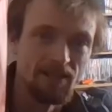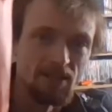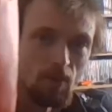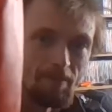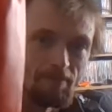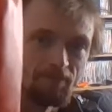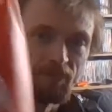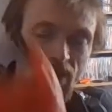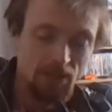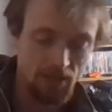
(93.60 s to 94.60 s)
this one.
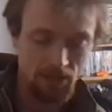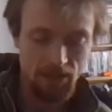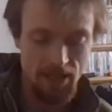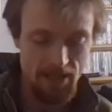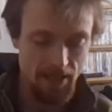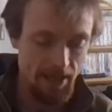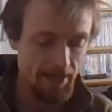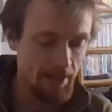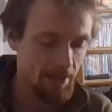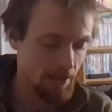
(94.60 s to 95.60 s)
That is
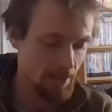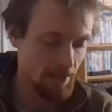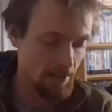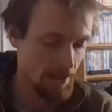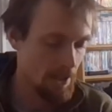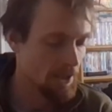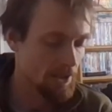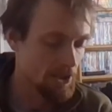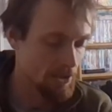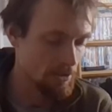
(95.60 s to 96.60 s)
a
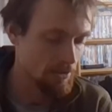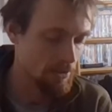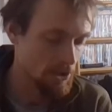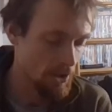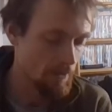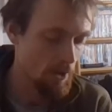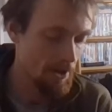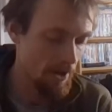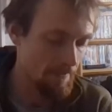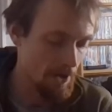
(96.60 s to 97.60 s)

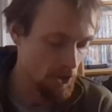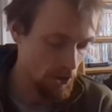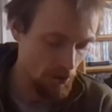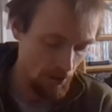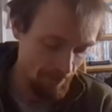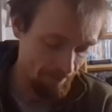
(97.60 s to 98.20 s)
Discovery Adventures.